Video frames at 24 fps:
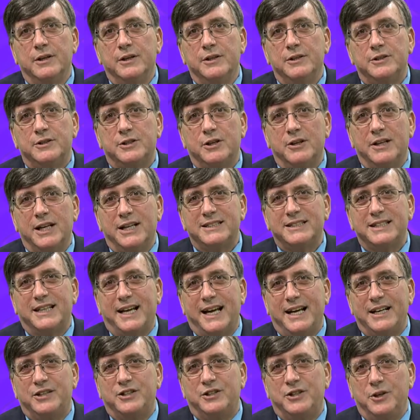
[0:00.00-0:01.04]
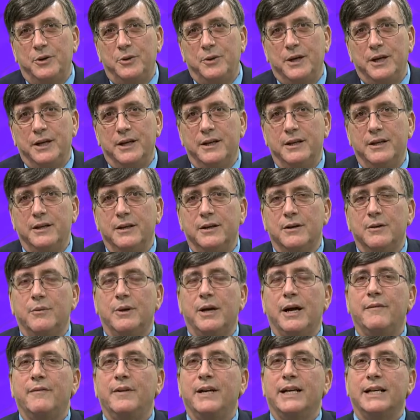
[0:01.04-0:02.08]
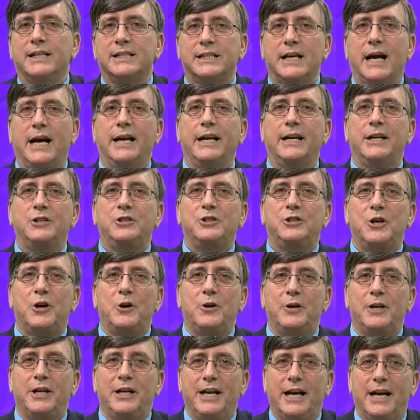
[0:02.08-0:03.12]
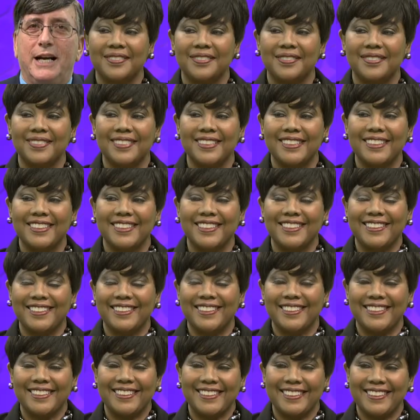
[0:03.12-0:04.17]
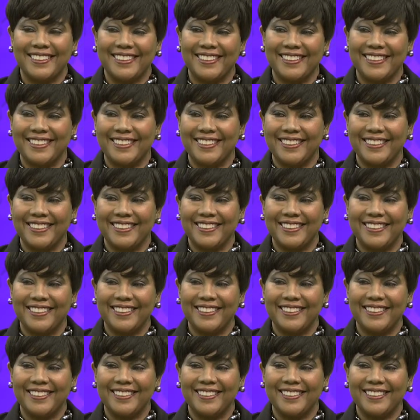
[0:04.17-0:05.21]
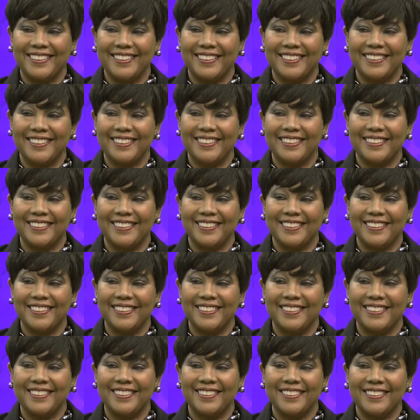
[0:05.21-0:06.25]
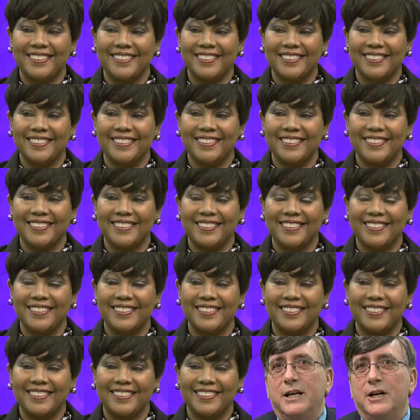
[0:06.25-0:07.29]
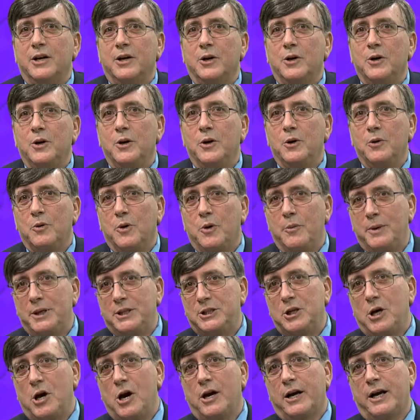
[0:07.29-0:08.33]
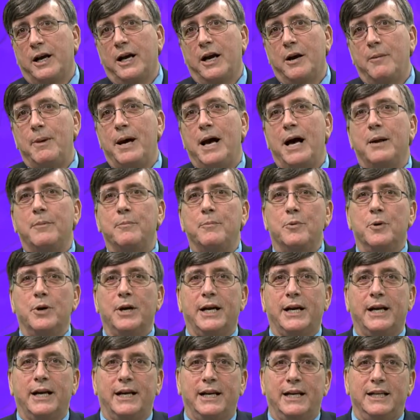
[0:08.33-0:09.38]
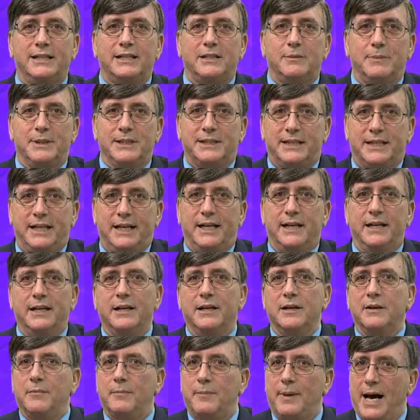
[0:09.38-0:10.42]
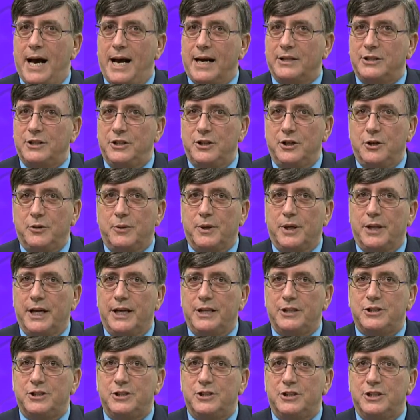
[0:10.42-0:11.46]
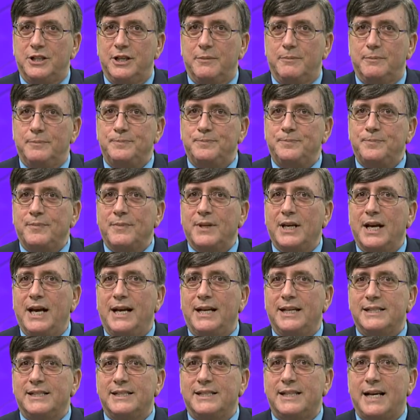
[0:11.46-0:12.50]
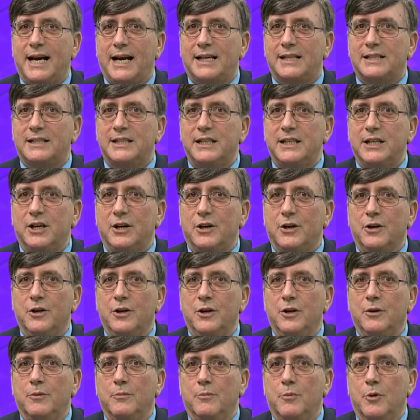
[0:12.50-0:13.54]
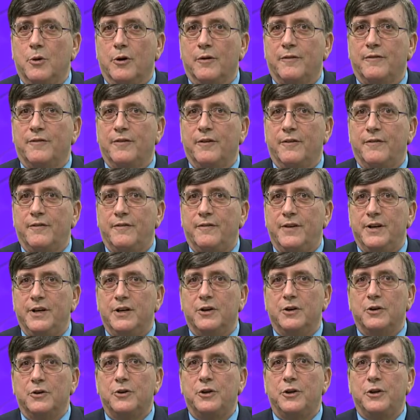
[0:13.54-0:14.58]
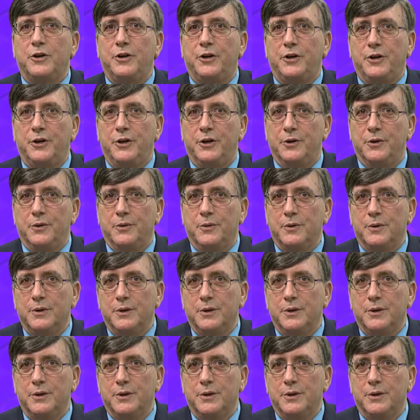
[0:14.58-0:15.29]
So let's get to it. We have an exciting show tonight. Gail Crowder is here this evening. Since Gail is here, we'll be talking about bringing intimacy back to your relationship and a sexier, more fulfilled you.